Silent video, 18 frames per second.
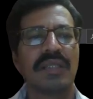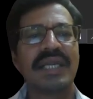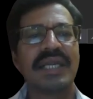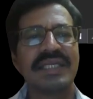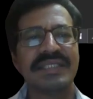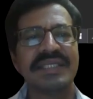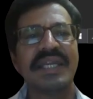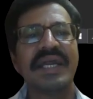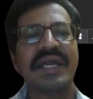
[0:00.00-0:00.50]

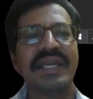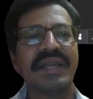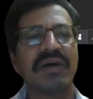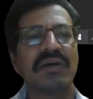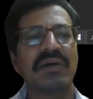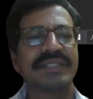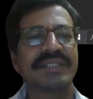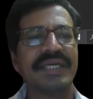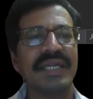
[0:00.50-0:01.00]
That is the right
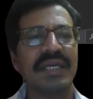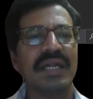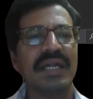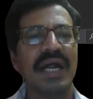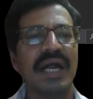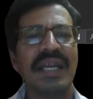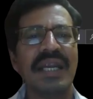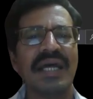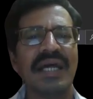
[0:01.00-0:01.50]
answer.
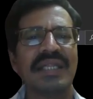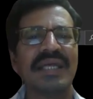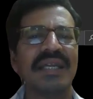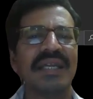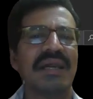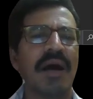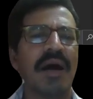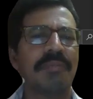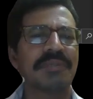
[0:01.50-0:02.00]
And
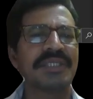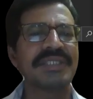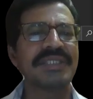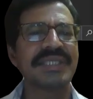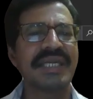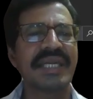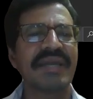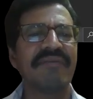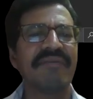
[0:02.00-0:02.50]
other
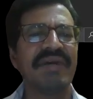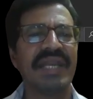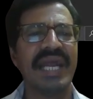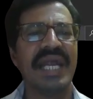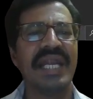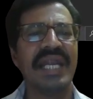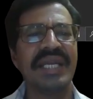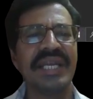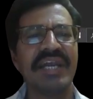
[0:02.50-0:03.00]
options are given:
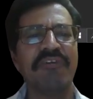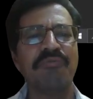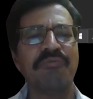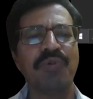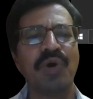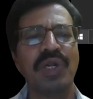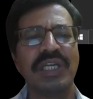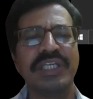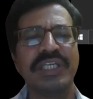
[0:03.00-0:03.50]
entry of
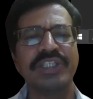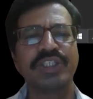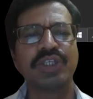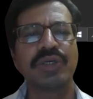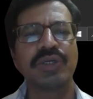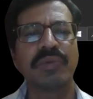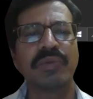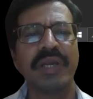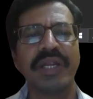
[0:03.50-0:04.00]
pollen
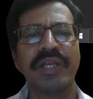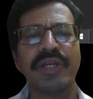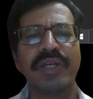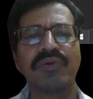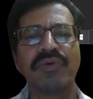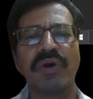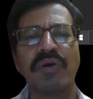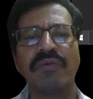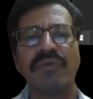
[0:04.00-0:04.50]
tube
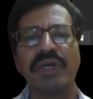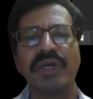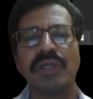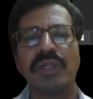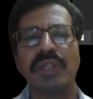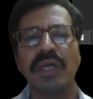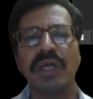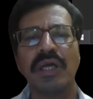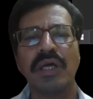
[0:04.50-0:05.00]
into
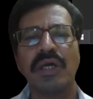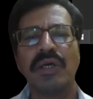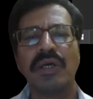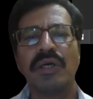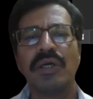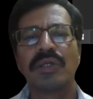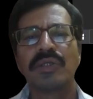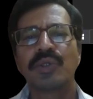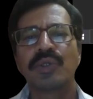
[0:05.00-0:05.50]
ovule
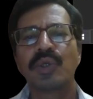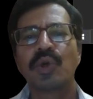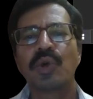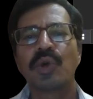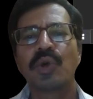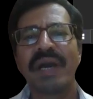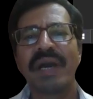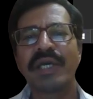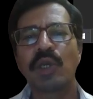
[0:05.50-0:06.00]
through
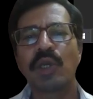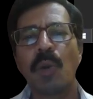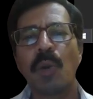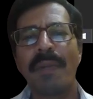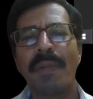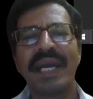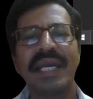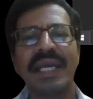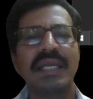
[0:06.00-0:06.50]

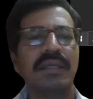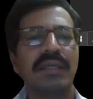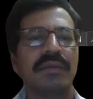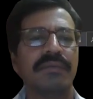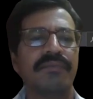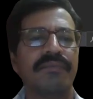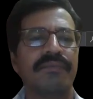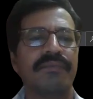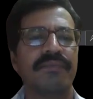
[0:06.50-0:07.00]
micropyle,
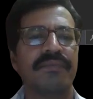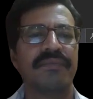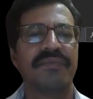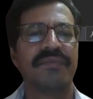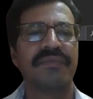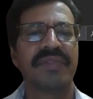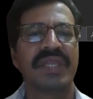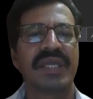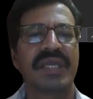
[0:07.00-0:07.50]

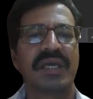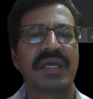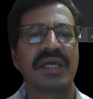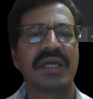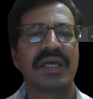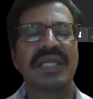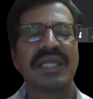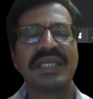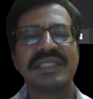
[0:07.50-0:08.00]

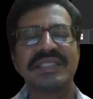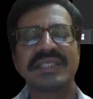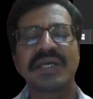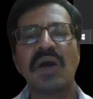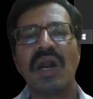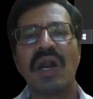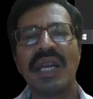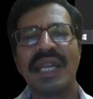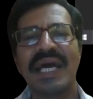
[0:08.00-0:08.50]
that is
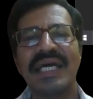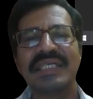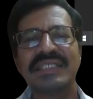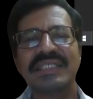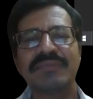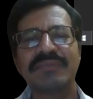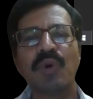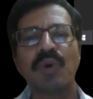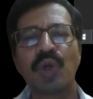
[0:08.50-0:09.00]
called
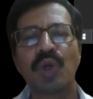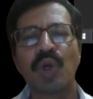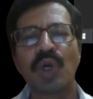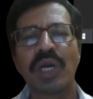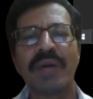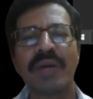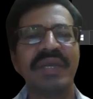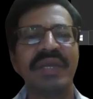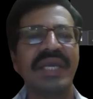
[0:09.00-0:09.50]
as
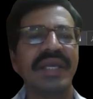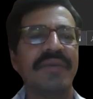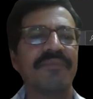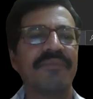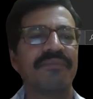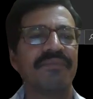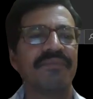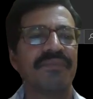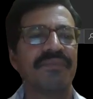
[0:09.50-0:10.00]
porogamy.